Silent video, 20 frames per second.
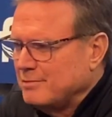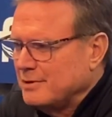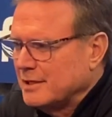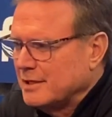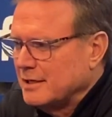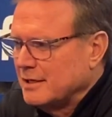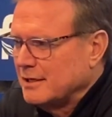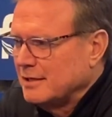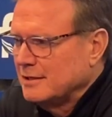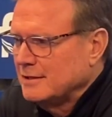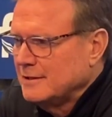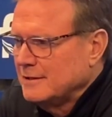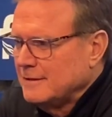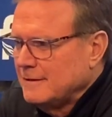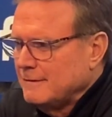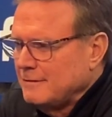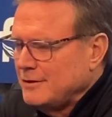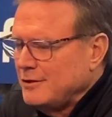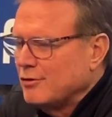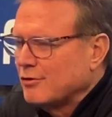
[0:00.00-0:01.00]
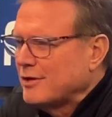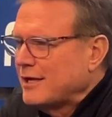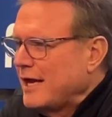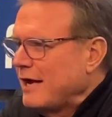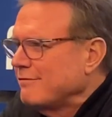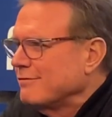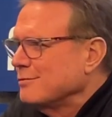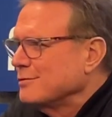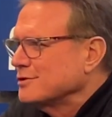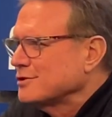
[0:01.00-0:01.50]
But, you know,
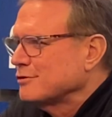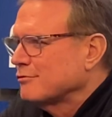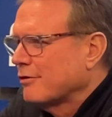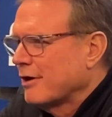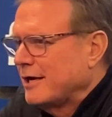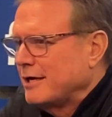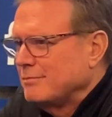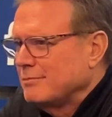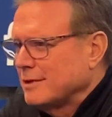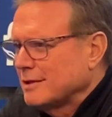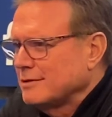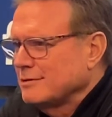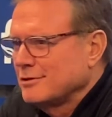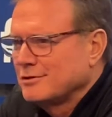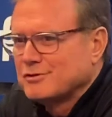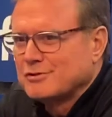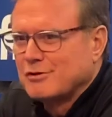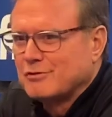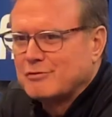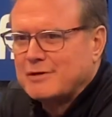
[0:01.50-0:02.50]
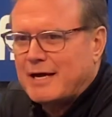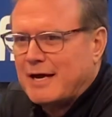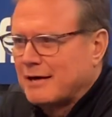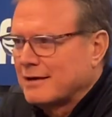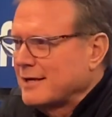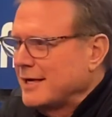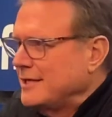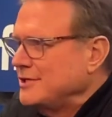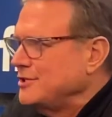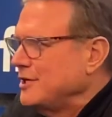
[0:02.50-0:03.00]
Kevin was great, but there's no doubt
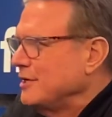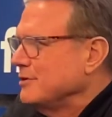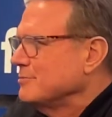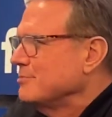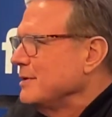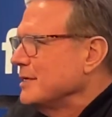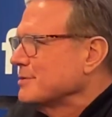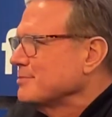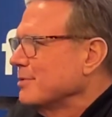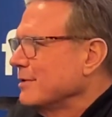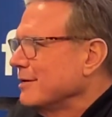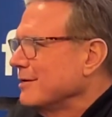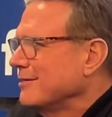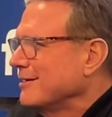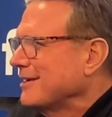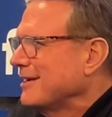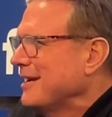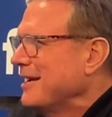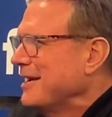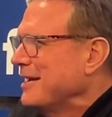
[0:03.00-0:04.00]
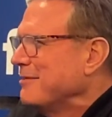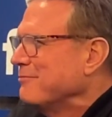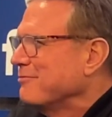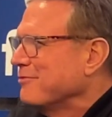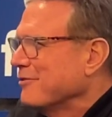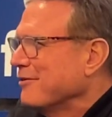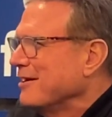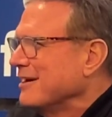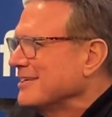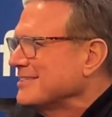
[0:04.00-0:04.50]
KJ is the best player in the game
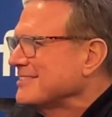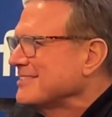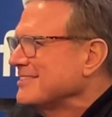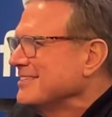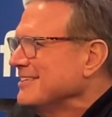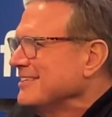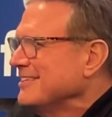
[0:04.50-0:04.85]
for us.